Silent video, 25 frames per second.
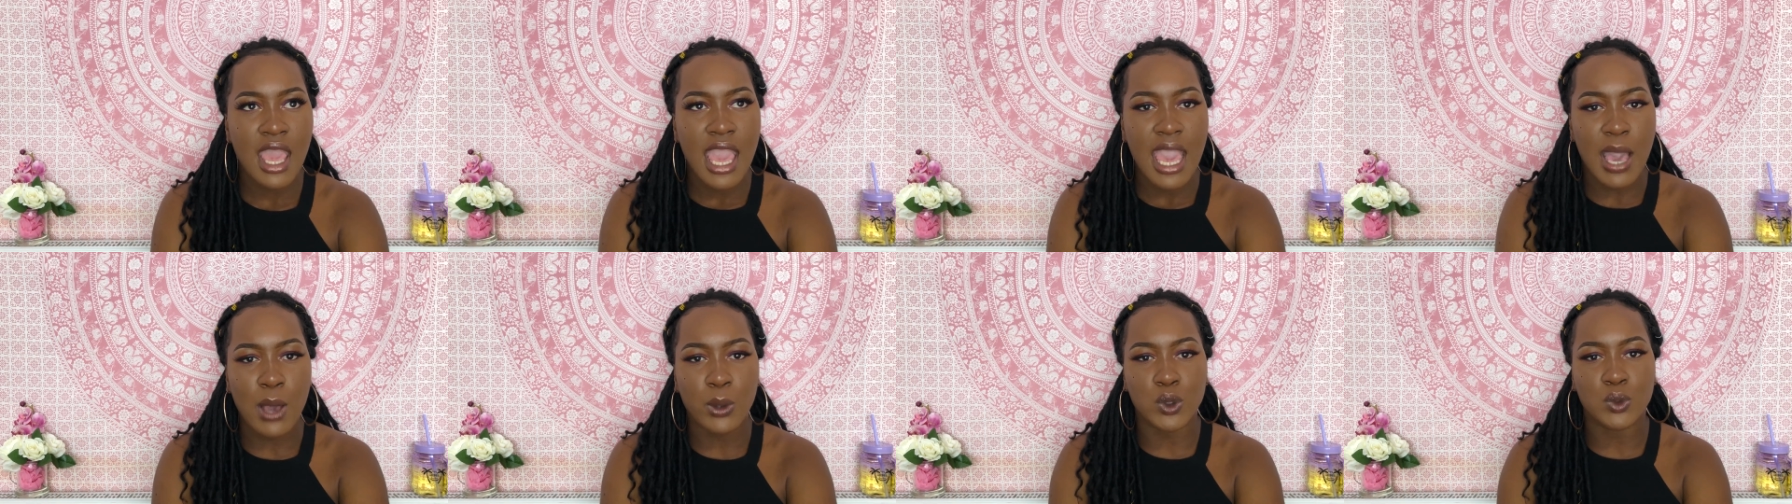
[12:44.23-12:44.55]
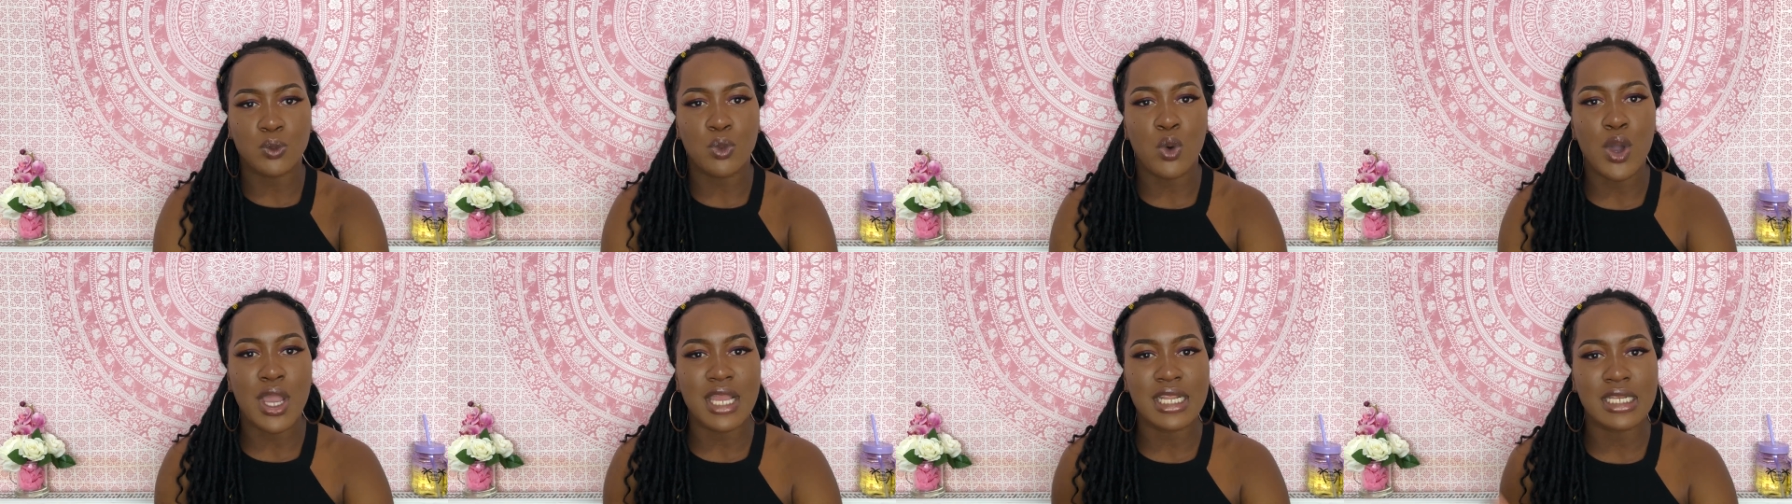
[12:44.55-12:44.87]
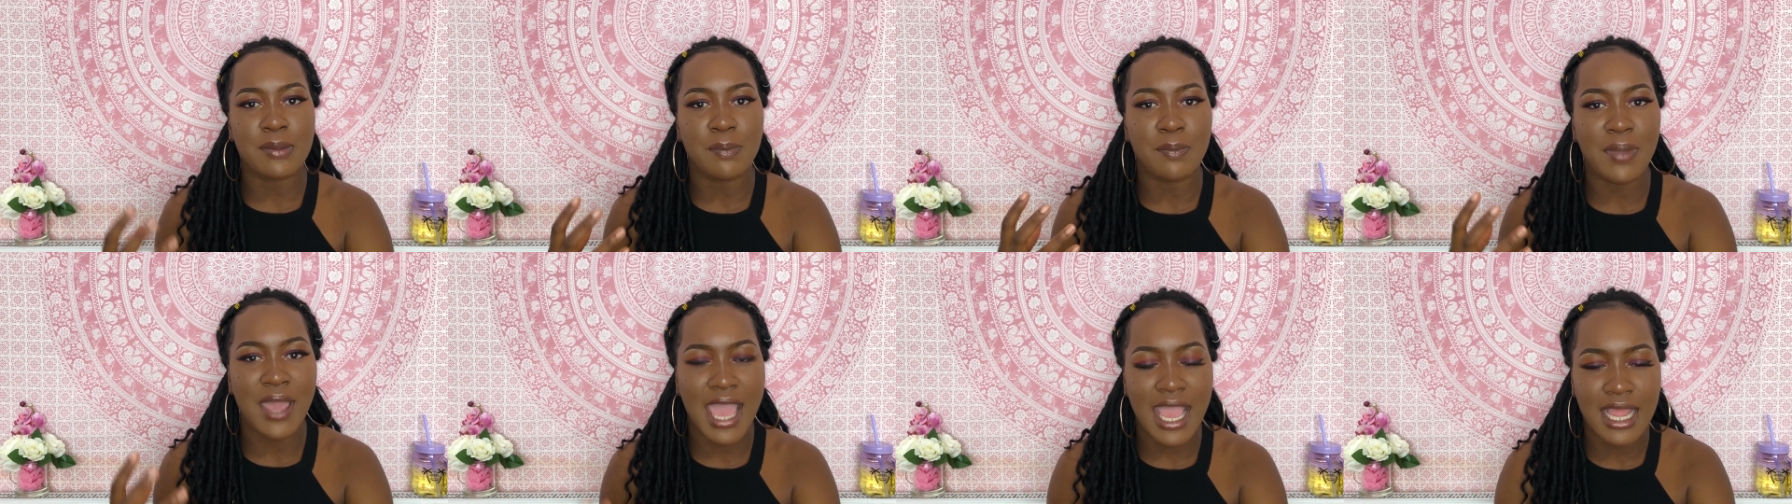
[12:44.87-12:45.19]
it was more
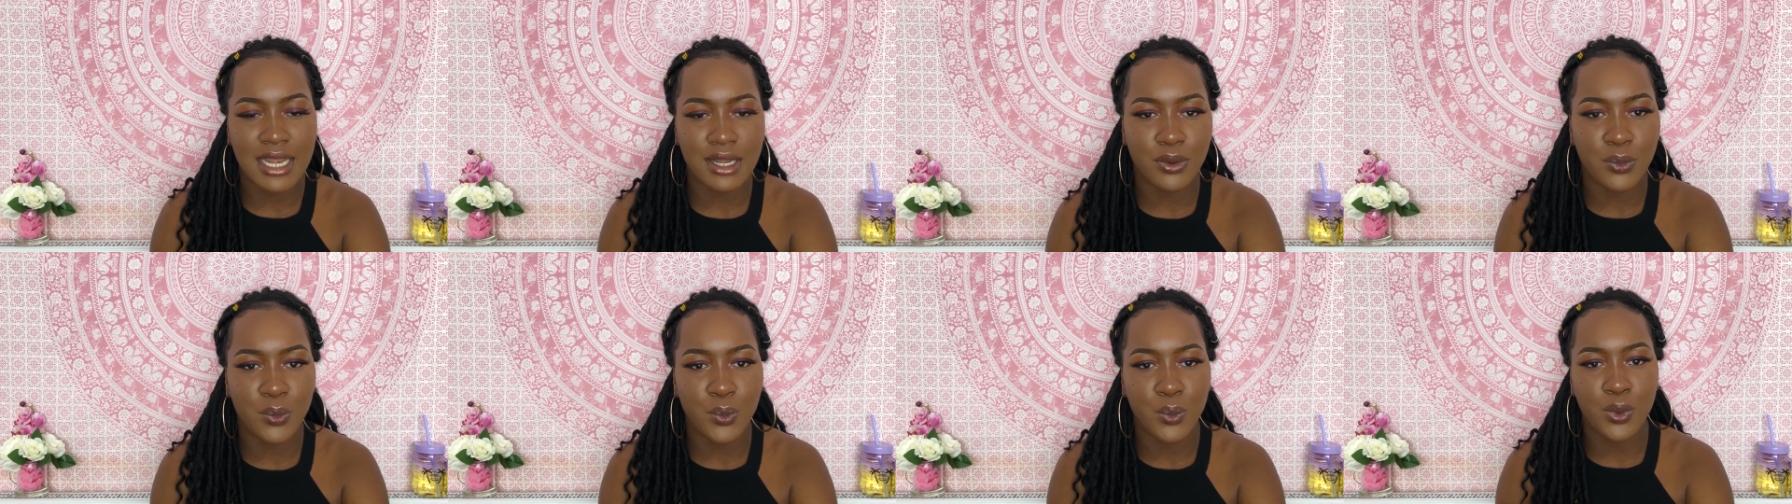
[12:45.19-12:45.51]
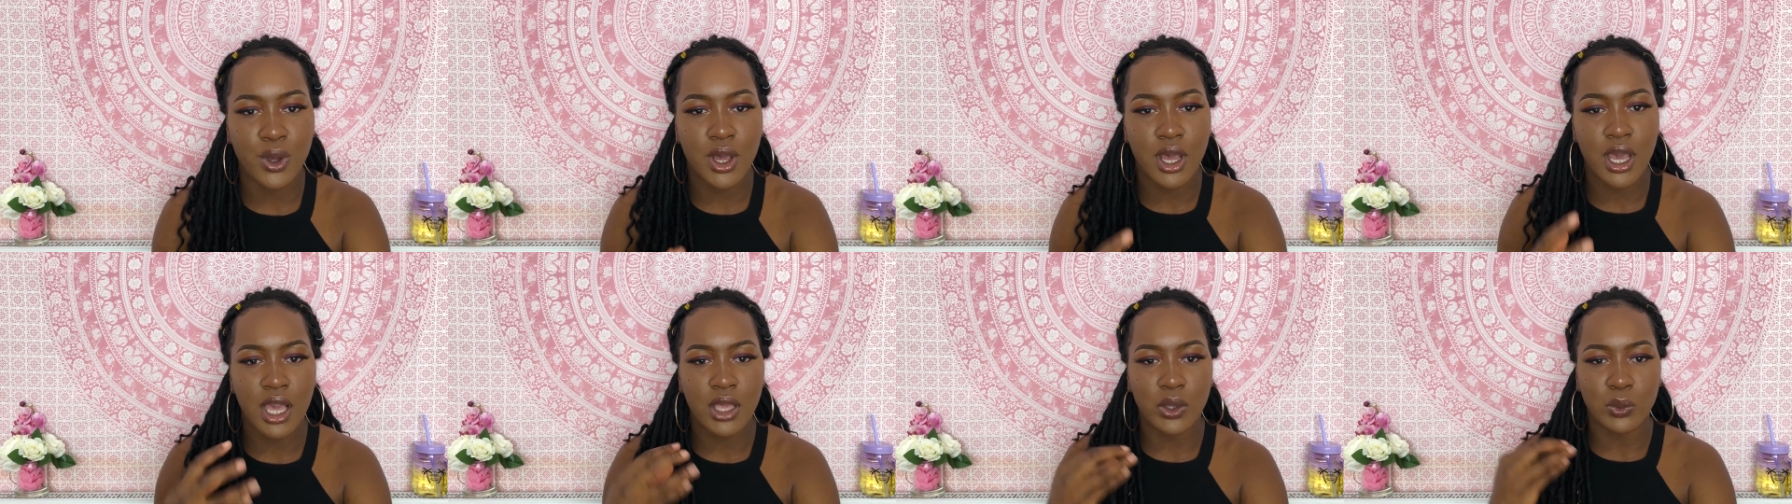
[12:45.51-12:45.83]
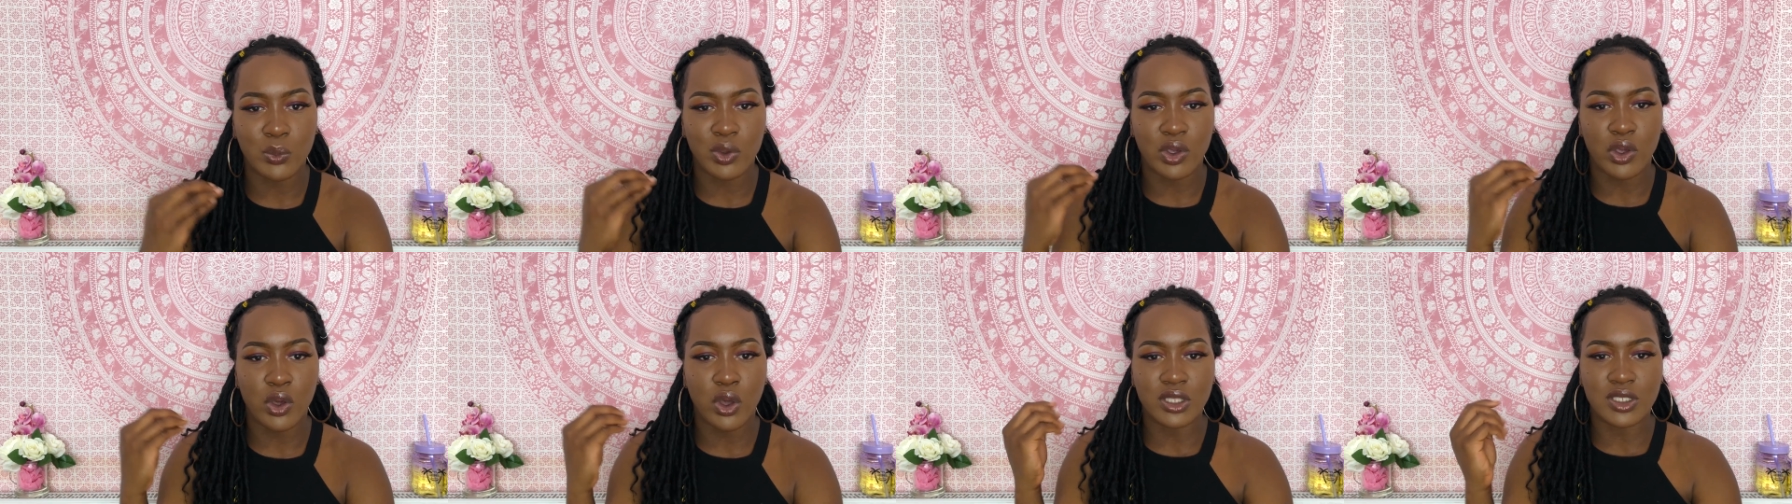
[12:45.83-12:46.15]
independent
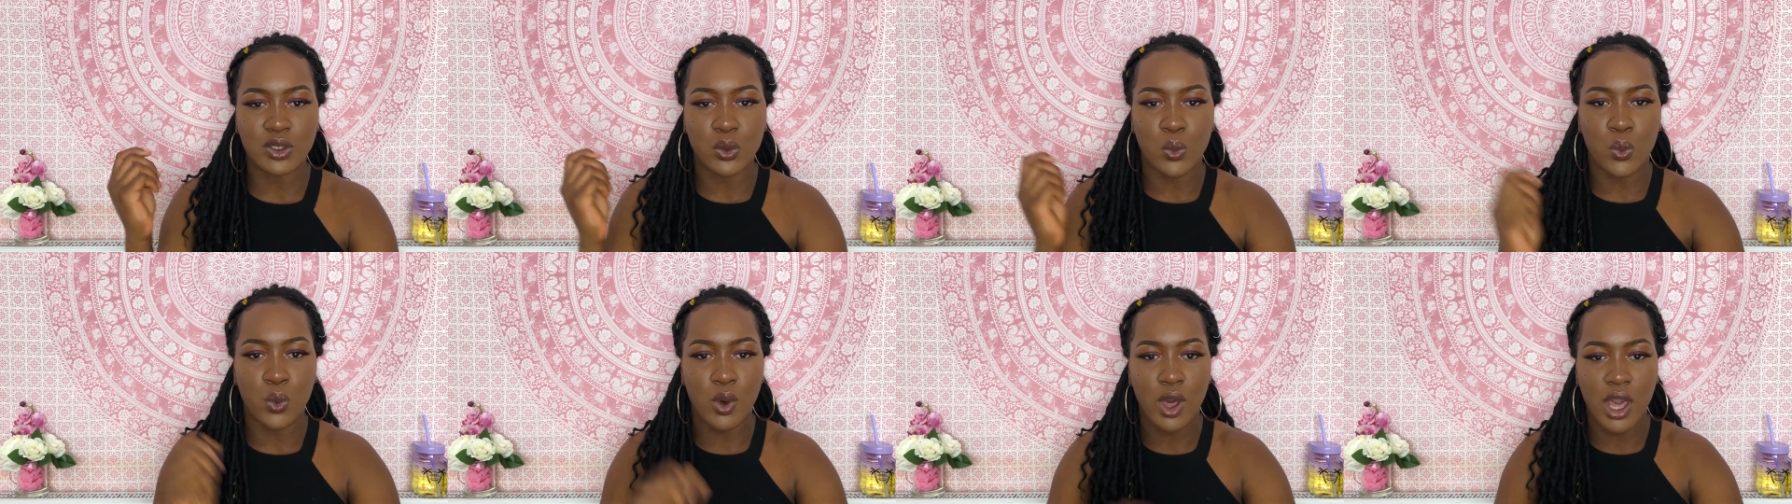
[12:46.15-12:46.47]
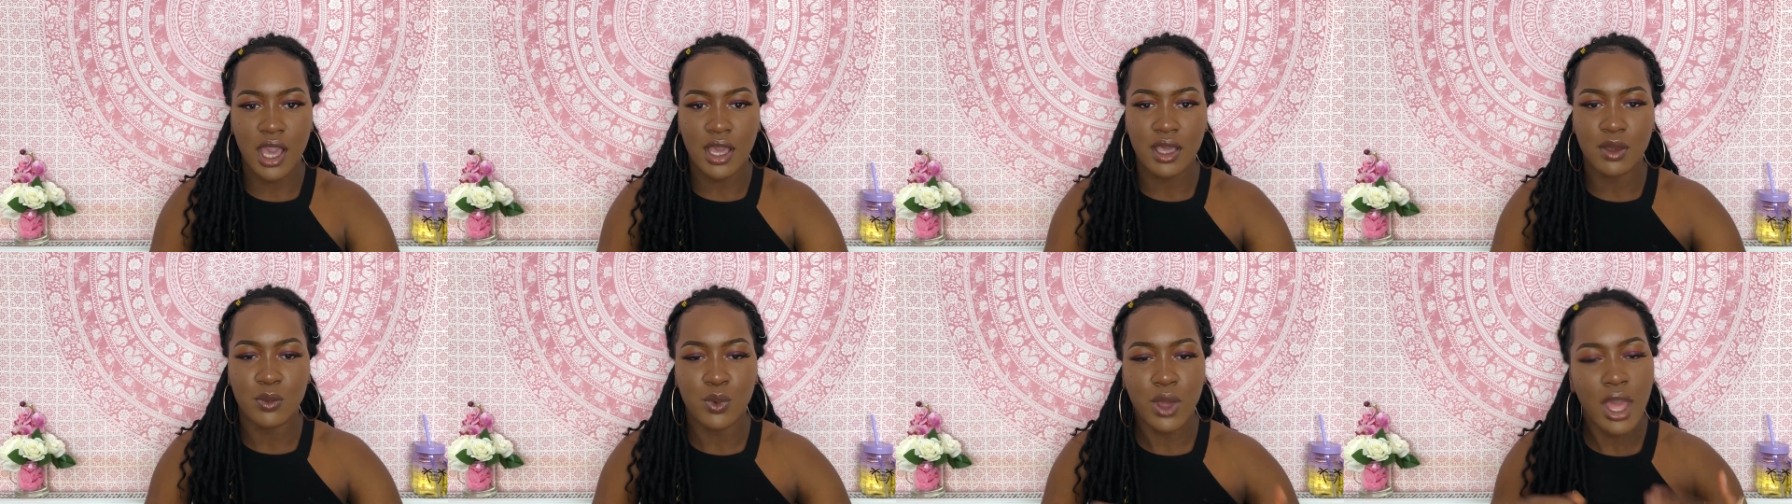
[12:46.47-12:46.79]
work. We got to work.